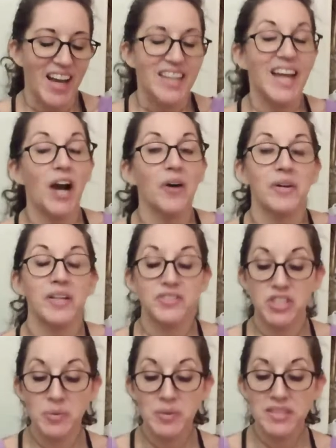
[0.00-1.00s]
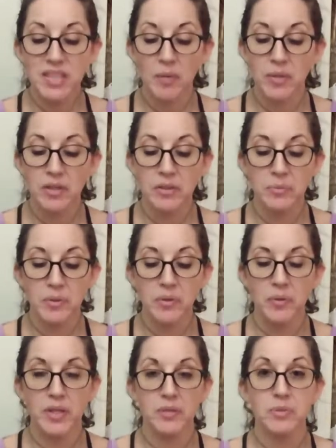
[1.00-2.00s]
Now, if she was coming
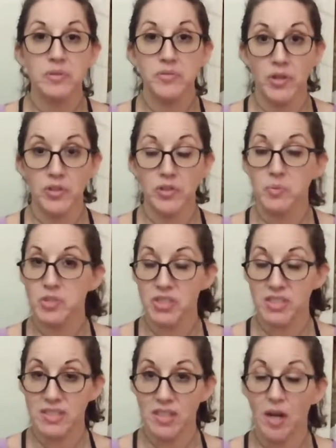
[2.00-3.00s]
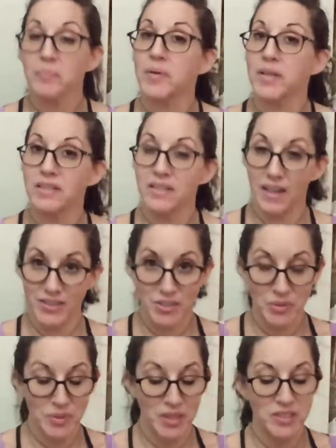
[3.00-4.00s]
through in reverse, which she's not, but I
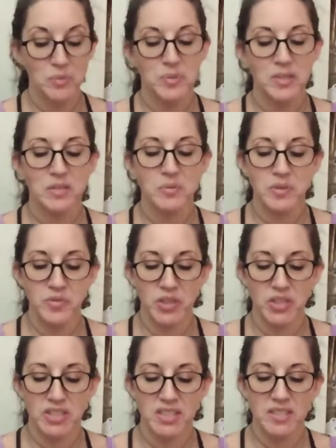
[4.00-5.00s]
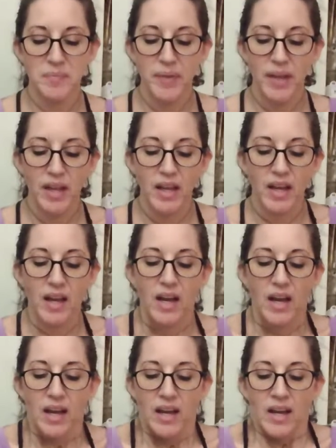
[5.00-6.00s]
do like to read the reverse.
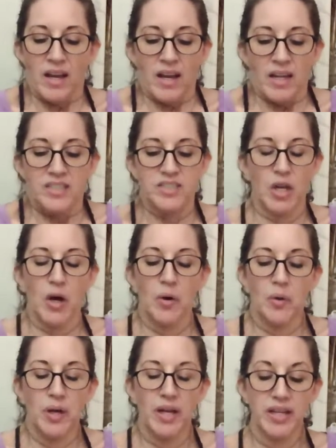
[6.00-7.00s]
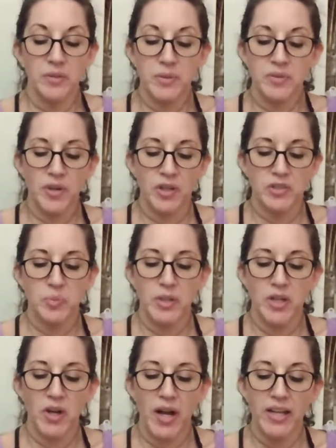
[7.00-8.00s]
So in reverse, when
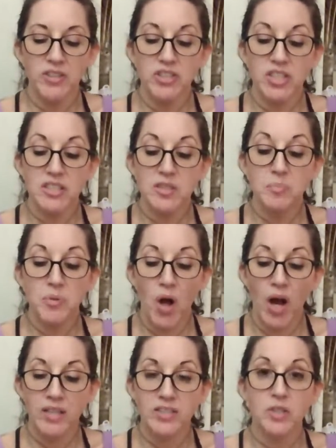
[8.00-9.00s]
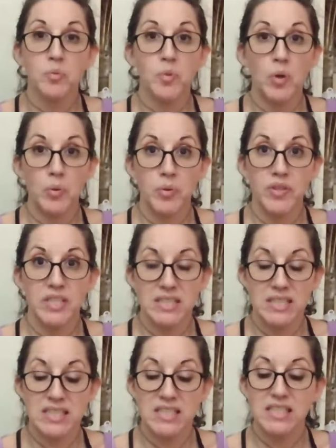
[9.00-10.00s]
her energy is blocked, growth
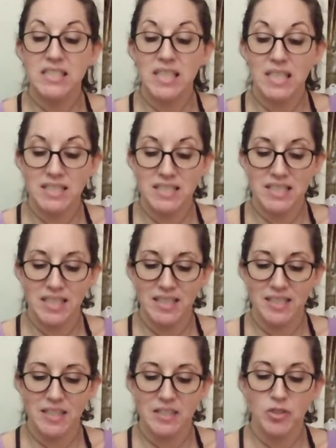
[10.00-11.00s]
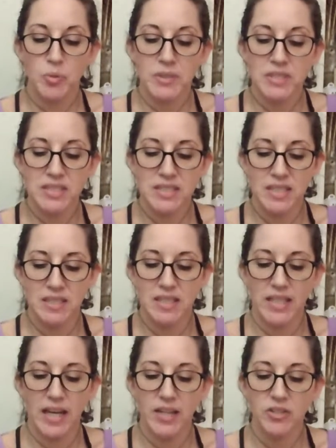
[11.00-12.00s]
is stunted, twisted.
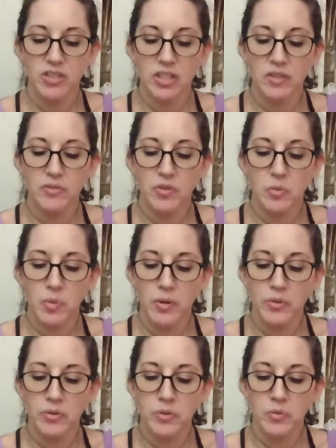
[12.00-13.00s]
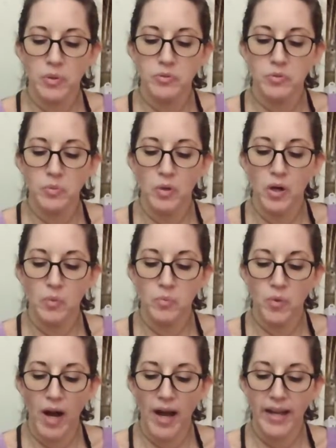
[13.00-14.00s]
The energy of growth grows
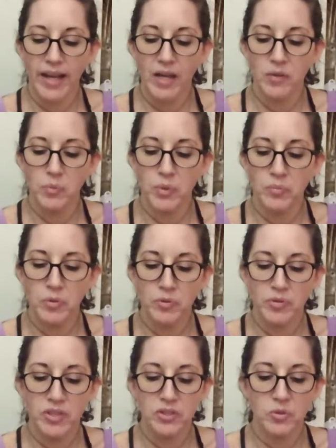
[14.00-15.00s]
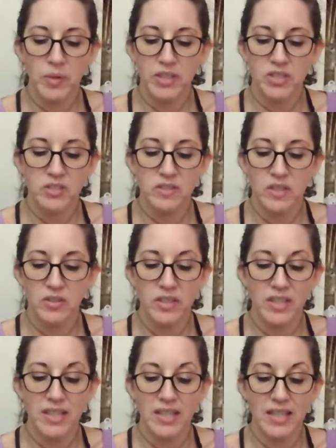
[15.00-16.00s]
awry and we move in directions that are
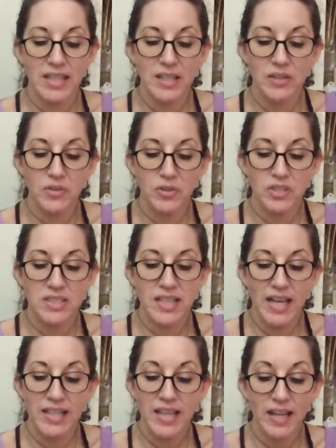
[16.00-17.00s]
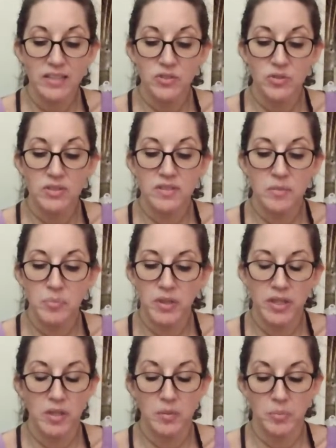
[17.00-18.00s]
either dead ends or
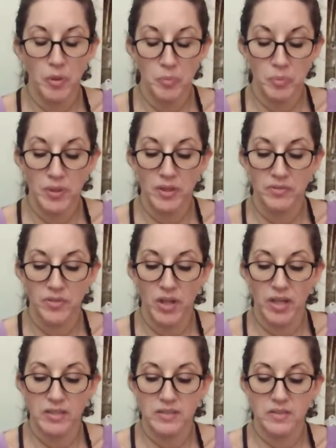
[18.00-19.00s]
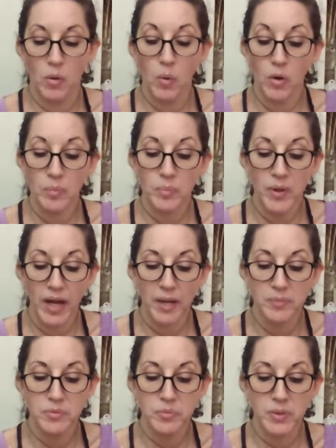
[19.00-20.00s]
simply inappropriate for us. Or
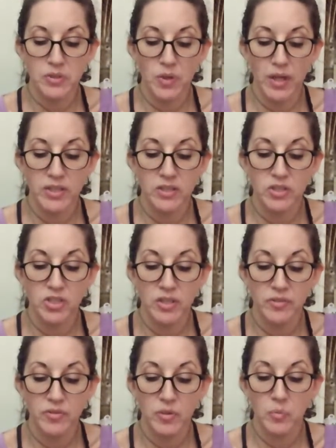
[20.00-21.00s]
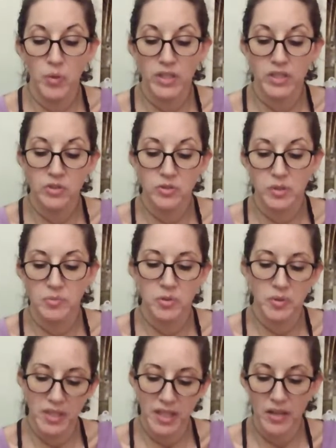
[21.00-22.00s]
perhaps we try to shift from one extreme
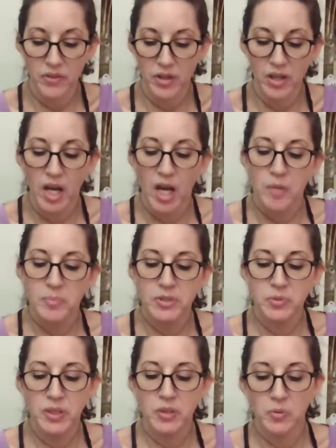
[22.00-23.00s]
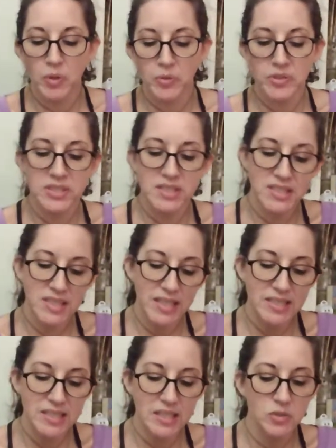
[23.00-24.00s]
to the other between growth and
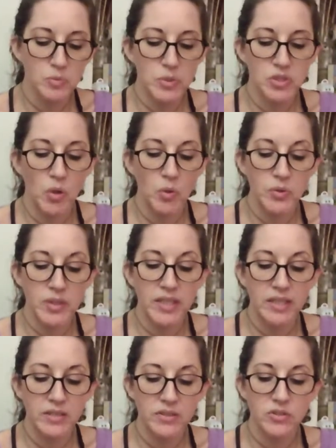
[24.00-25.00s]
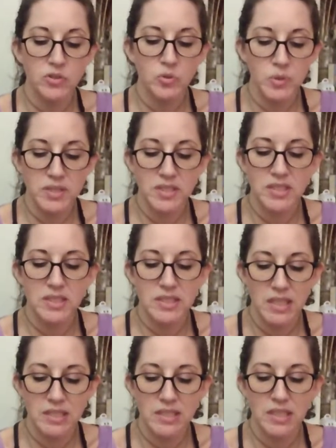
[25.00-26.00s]
stasis, which only yields twisted,
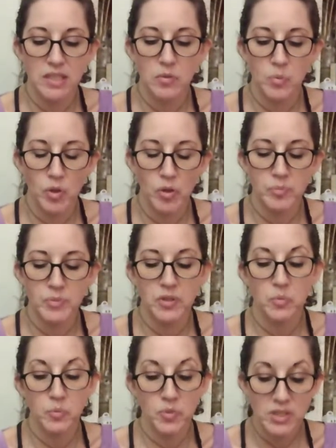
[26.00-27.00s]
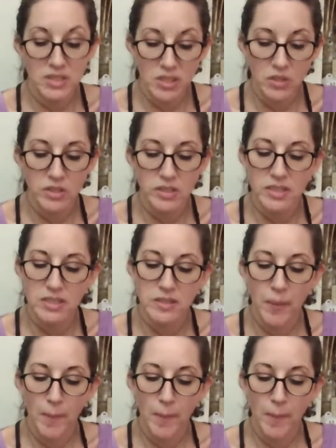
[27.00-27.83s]
stunted, and warped results.